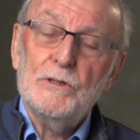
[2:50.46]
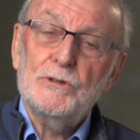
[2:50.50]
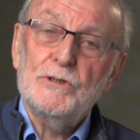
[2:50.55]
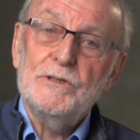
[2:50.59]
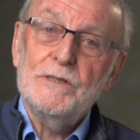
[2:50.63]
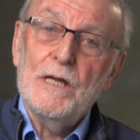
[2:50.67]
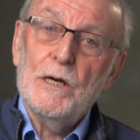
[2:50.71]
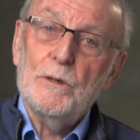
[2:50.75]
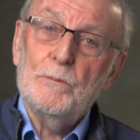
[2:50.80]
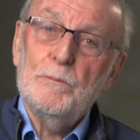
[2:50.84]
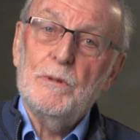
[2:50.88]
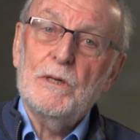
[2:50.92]

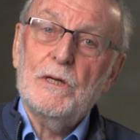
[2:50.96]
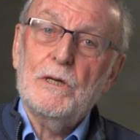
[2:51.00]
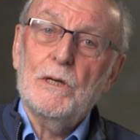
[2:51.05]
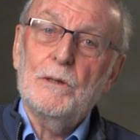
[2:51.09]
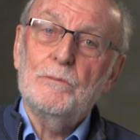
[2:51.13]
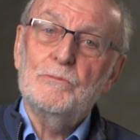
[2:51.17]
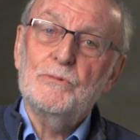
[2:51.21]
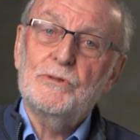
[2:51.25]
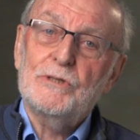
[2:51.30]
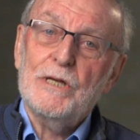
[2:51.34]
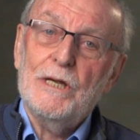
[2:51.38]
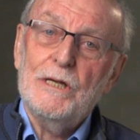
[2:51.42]
now
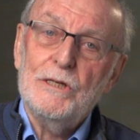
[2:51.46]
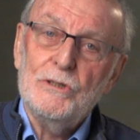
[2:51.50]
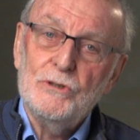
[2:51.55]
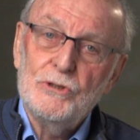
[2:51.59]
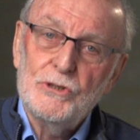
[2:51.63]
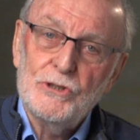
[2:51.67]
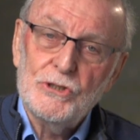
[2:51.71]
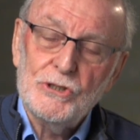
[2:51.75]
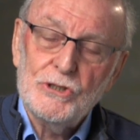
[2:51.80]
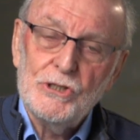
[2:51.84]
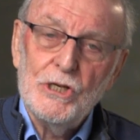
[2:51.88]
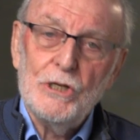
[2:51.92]
becomes a
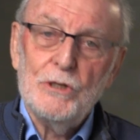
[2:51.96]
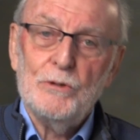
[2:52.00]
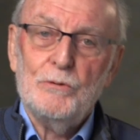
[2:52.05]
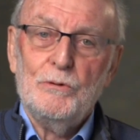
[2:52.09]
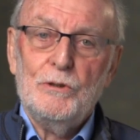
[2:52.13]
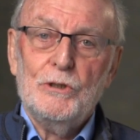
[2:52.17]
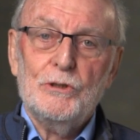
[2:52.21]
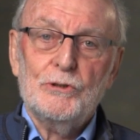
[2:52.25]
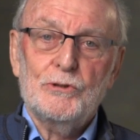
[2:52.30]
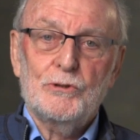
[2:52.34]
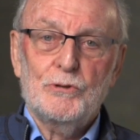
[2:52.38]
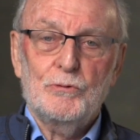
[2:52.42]

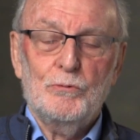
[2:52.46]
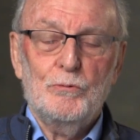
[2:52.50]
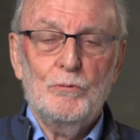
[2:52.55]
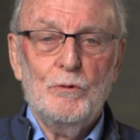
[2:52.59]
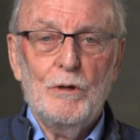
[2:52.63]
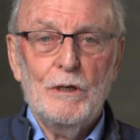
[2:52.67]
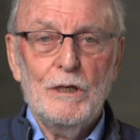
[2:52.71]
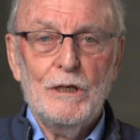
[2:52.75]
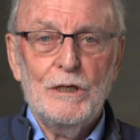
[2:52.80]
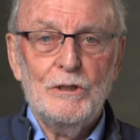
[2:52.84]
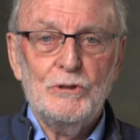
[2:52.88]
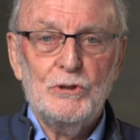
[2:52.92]
serious
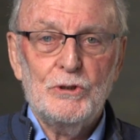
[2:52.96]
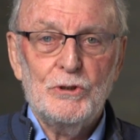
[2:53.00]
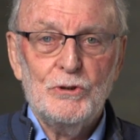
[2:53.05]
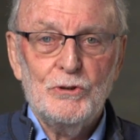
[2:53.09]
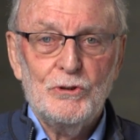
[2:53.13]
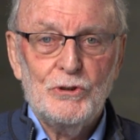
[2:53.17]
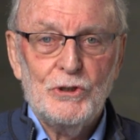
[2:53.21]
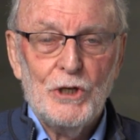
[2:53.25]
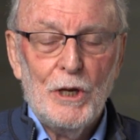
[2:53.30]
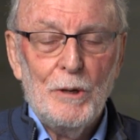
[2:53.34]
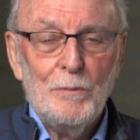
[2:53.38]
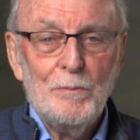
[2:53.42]

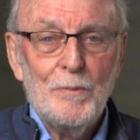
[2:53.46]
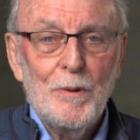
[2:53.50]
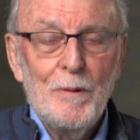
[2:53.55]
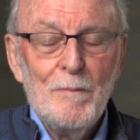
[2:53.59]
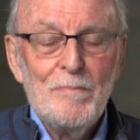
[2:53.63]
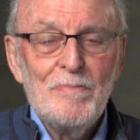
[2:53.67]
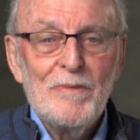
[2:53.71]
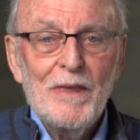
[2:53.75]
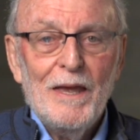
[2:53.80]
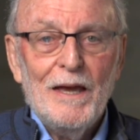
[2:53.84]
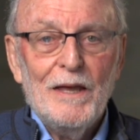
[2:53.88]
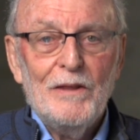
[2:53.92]
relationship.
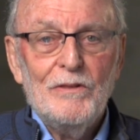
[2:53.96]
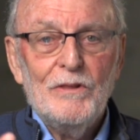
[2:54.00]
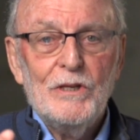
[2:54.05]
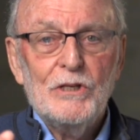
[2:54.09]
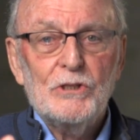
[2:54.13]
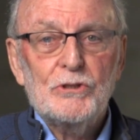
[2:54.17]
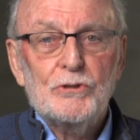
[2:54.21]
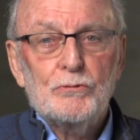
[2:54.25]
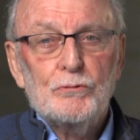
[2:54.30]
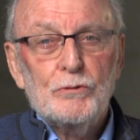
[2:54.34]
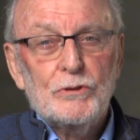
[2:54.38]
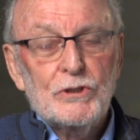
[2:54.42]
And
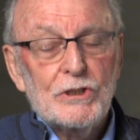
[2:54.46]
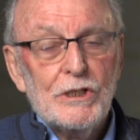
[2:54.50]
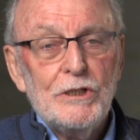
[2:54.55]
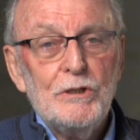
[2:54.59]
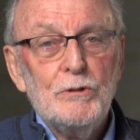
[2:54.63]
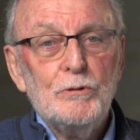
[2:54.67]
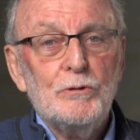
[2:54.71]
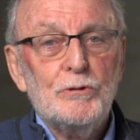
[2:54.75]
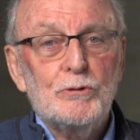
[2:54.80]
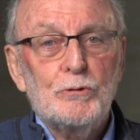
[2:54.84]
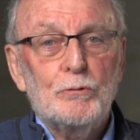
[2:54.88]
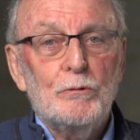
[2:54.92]
this
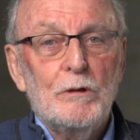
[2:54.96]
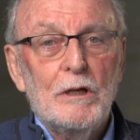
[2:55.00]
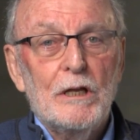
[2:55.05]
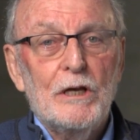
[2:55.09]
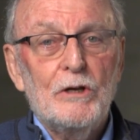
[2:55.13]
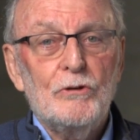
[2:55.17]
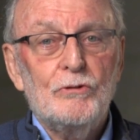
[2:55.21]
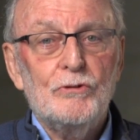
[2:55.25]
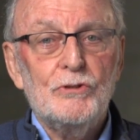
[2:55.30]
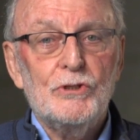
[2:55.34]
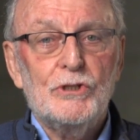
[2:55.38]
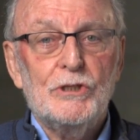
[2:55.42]
serious
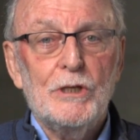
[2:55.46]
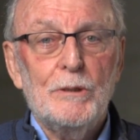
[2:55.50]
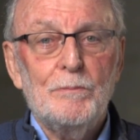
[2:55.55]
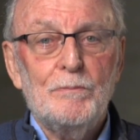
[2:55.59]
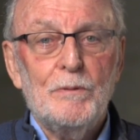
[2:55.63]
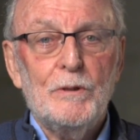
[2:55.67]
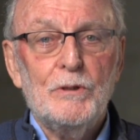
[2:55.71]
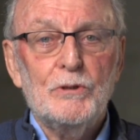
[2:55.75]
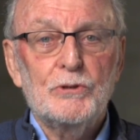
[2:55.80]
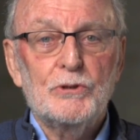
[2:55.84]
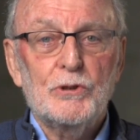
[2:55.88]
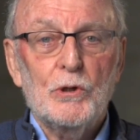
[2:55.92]
relationship
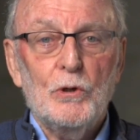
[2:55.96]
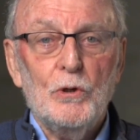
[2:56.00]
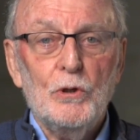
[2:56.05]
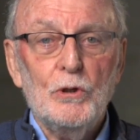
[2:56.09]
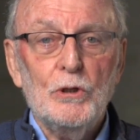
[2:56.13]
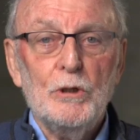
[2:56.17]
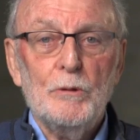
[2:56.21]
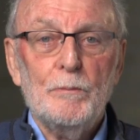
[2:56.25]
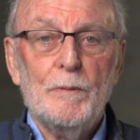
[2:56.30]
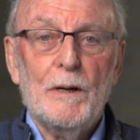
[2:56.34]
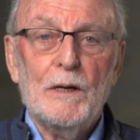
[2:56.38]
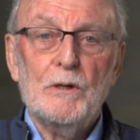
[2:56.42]
is
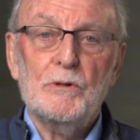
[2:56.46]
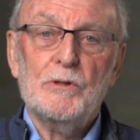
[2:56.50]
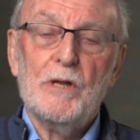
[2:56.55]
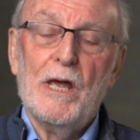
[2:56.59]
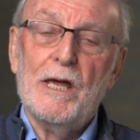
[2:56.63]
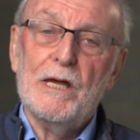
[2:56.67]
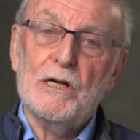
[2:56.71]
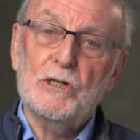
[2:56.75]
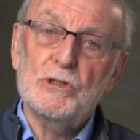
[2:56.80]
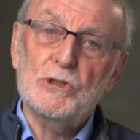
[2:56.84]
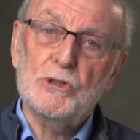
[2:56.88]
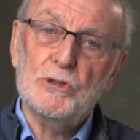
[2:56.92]
all about
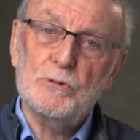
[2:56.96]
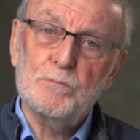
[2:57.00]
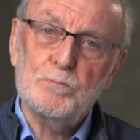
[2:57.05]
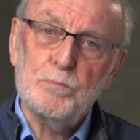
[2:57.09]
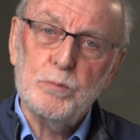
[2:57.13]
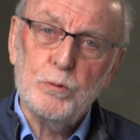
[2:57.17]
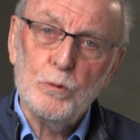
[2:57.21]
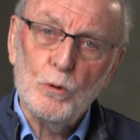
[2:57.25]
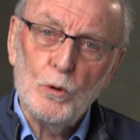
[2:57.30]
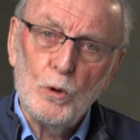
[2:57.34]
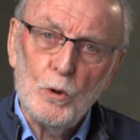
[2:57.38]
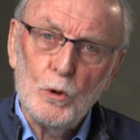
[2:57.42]

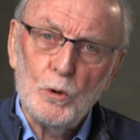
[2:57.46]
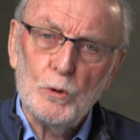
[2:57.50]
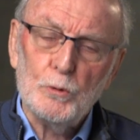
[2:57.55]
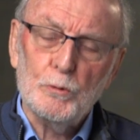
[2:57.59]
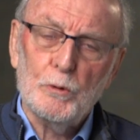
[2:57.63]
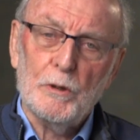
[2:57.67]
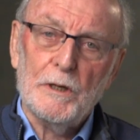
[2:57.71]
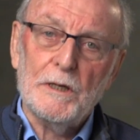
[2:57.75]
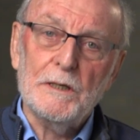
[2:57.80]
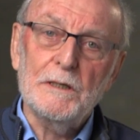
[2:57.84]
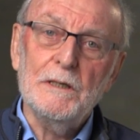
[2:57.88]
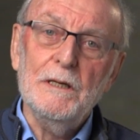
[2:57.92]

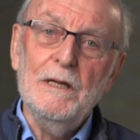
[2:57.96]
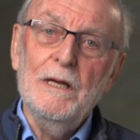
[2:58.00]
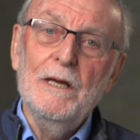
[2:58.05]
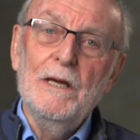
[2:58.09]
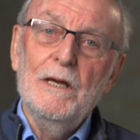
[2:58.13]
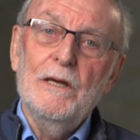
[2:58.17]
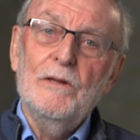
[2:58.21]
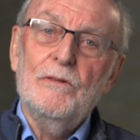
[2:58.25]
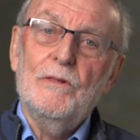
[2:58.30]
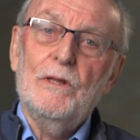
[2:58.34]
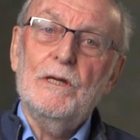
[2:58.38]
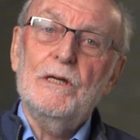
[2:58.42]
exploring
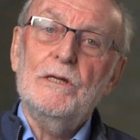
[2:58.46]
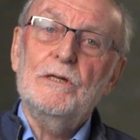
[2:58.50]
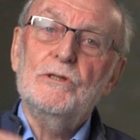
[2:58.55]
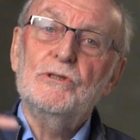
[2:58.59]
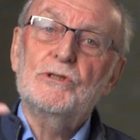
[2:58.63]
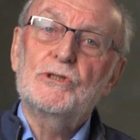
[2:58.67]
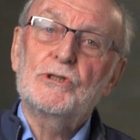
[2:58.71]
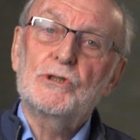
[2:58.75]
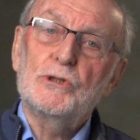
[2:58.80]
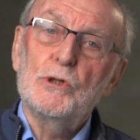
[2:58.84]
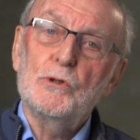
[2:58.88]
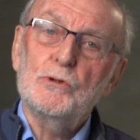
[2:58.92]
the
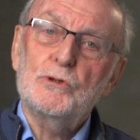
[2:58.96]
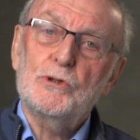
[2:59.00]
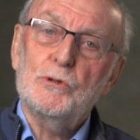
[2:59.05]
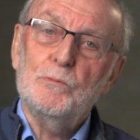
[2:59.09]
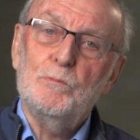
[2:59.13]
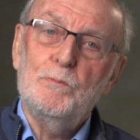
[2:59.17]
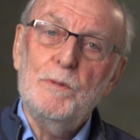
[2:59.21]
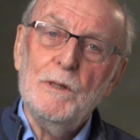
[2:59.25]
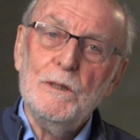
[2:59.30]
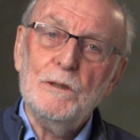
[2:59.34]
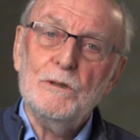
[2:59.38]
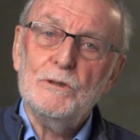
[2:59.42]

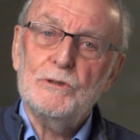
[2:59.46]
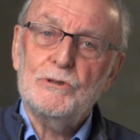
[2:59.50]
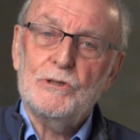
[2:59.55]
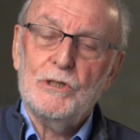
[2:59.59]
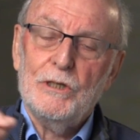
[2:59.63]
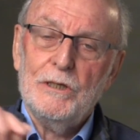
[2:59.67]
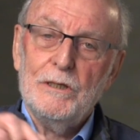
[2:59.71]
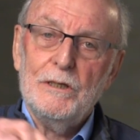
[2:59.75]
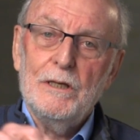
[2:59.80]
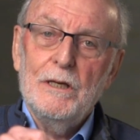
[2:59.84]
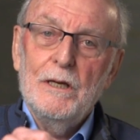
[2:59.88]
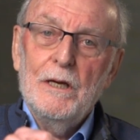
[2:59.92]

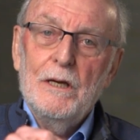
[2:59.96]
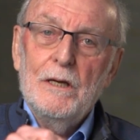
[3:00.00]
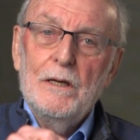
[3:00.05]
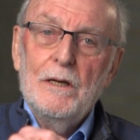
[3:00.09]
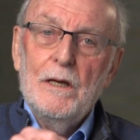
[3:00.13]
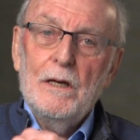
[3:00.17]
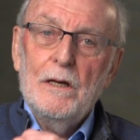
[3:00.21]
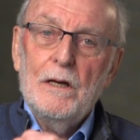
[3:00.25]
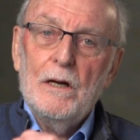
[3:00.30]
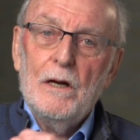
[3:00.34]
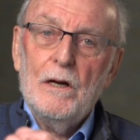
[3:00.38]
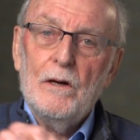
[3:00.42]
suitability
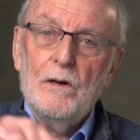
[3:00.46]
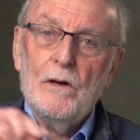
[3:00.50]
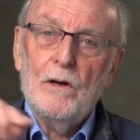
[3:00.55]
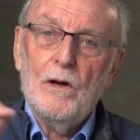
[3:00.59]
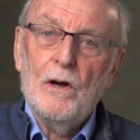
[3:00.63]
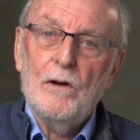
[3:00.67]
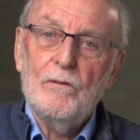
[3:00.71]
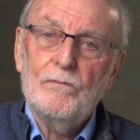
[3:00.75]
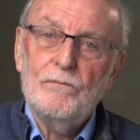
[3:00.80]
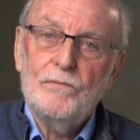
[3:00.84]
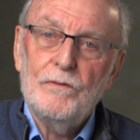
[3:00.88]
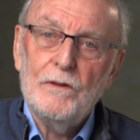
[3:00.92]

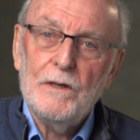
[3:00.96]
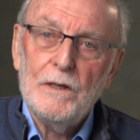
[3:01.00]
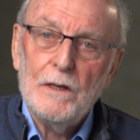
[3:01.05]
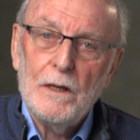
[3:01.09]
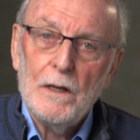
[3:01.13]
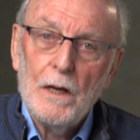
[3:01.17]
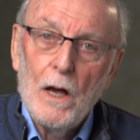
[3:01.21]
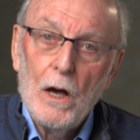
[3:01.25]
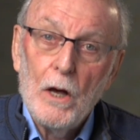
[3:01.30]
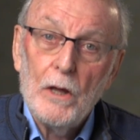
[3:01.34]
of the